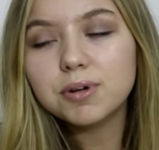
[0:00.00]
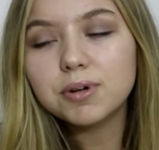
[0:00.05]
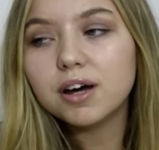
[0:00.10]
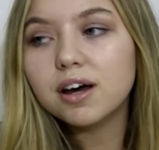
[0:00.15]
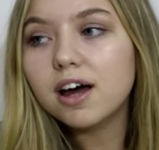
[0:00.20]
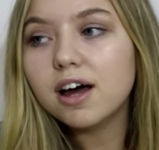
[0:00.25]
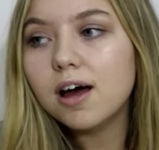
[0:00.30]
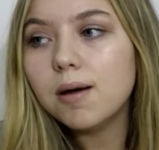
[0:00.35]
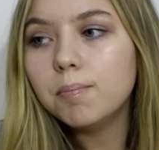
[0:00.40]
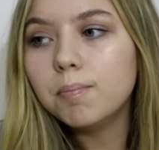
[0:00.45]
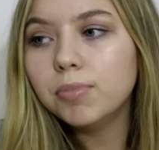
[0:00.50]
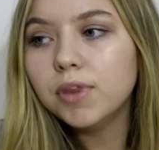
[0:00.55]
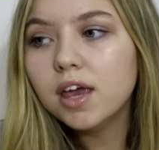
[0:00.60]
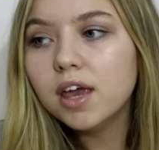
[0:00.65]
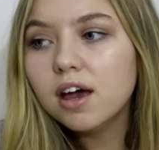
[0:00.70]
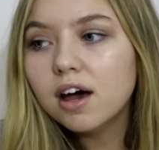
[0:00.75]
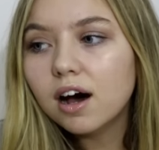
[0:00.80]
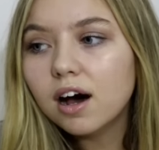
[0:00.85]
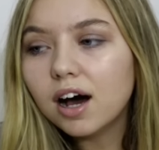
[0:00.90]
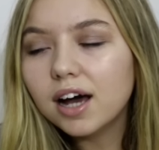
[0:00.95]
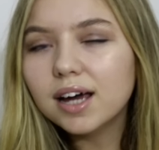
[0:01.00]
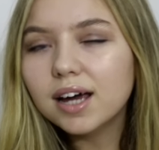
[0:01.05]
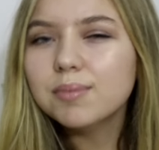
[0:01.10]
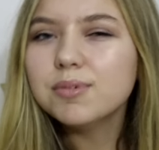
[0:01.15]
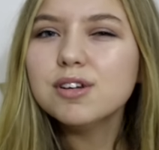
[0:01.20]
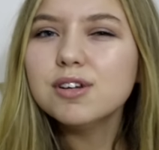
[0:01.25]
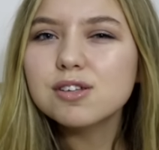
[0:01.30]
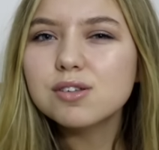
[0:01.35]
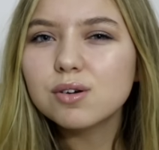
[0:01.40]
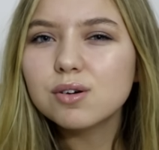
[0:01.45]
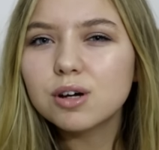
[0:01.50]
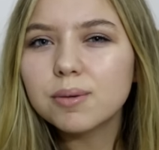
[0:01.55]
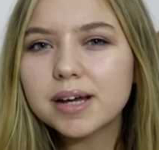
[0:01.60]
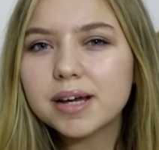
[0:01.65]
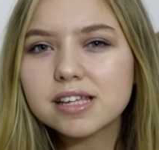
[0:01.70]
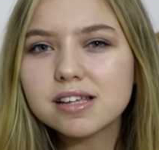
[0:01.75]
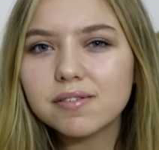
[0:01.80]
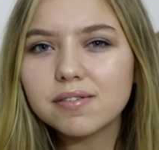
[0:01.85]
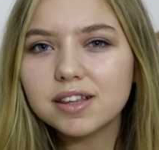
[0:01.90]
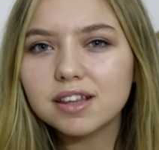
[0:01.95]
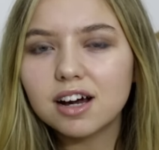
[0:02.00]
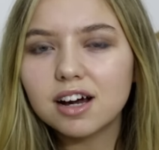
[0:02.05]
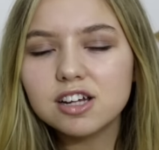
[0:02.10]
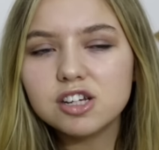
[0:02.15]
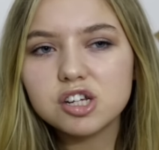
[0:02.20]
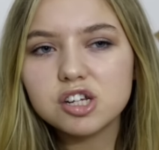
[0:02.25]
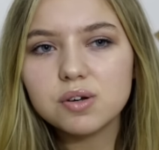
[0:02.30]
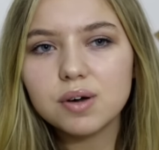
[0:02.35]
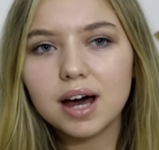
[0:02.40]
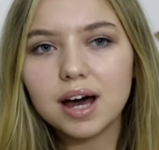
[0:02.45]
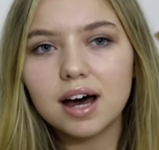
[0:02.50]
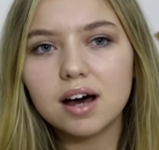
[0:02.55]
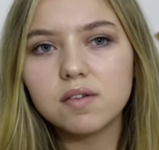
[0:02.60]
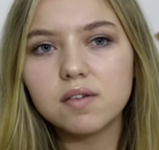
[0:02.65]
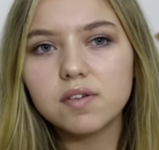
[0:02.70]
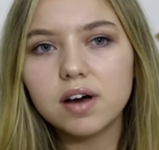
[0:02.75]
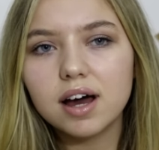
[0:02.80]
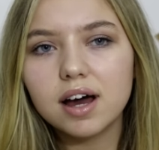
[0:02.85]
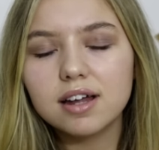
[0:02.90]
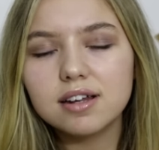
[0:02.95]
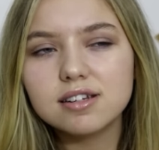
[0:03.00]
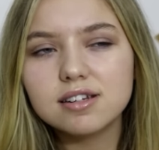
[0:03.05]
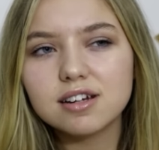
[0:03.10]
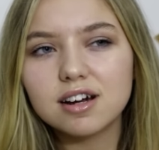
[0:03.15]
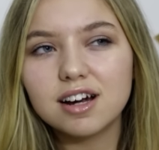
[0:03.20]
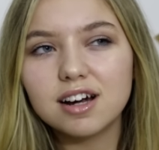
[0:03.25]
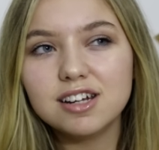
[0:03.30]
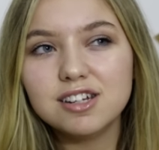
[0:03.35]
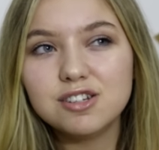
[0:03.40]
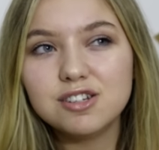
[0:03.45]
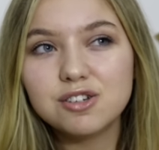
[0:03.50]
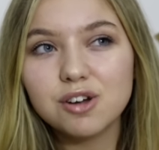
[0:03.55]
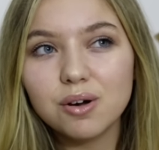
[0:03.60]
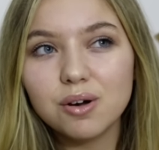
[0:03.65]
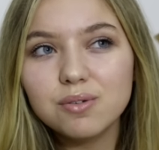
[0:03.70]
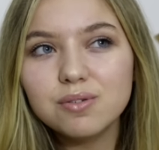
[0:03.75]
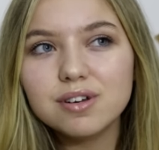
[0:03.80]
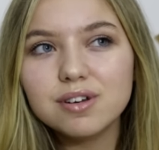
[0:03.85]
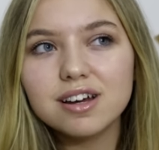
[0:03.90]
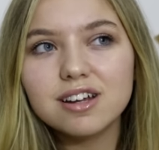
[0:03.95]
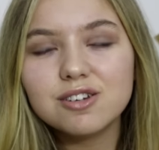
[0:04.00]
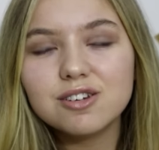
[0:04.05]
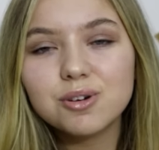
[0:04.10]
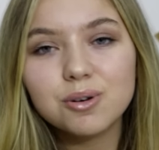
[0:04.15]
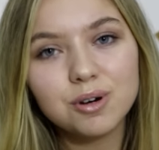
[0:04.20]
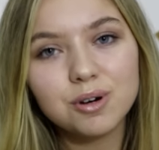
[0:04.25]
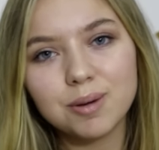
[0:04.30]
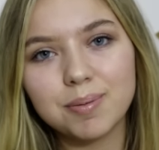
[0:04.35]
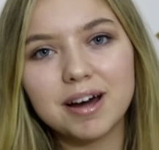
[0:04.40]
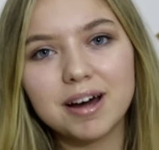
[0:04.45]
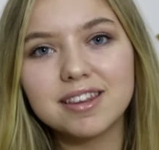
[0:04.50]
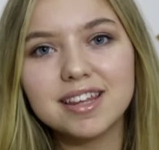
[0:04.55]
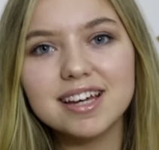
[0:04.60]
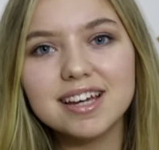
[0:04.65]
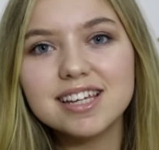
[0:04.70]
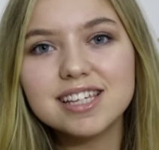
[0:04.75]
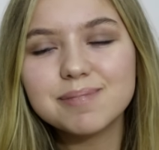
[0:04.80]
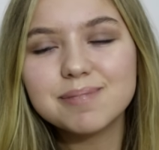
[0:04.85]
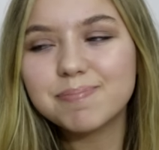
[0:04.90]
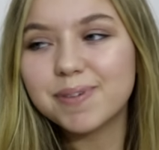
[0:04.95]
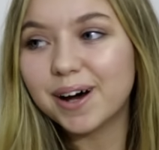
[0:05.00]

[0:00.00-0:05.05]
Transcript: but I am going to talk about something that I do have, and I don't talk about this,